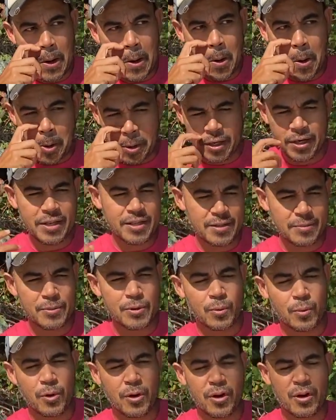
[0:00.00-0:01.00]
organisms
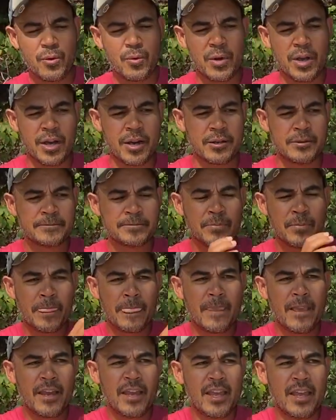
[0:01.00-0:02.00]
work, where
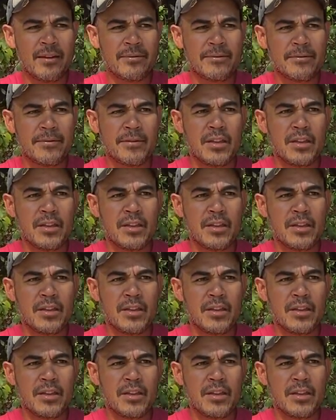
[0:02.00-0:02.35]
if